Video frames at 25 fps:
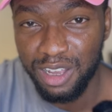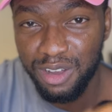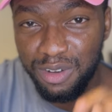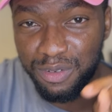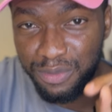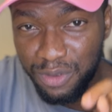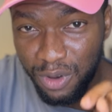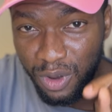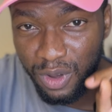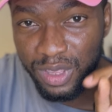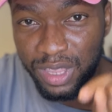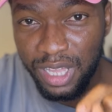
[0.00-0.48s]

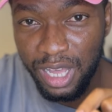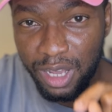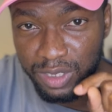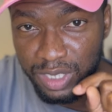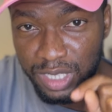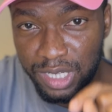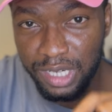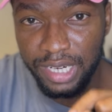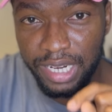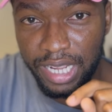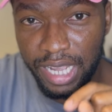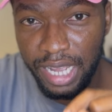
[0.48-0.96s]

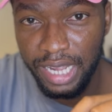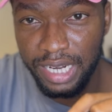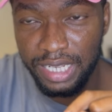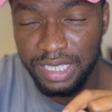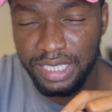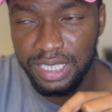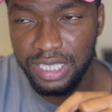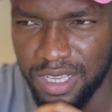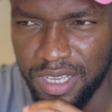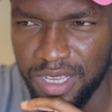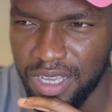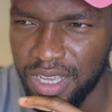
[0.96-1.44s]
4,000 riyals.
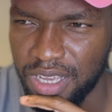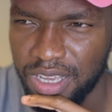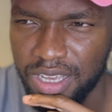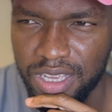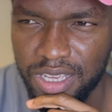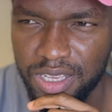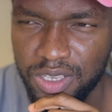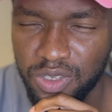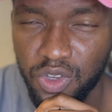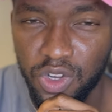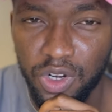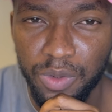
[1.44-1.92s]

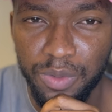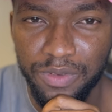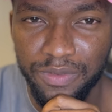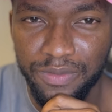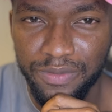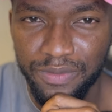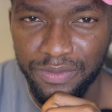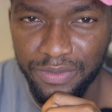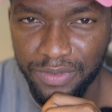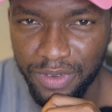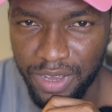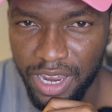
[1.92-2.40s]
It's going to be
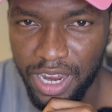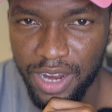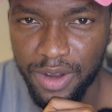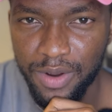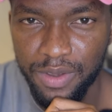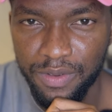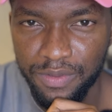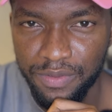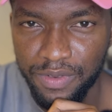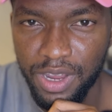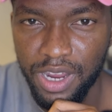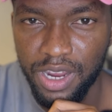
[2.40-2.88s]

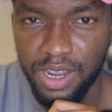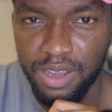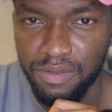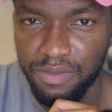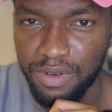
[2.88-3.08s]
very, very,